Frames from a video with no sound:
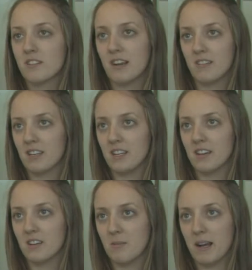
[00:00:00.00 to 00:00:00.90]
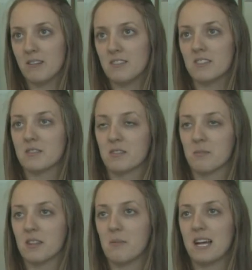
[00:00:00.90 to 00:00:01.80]
around here in the mountains.
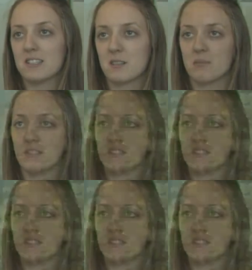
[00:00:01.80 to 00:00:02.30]
And Bascom is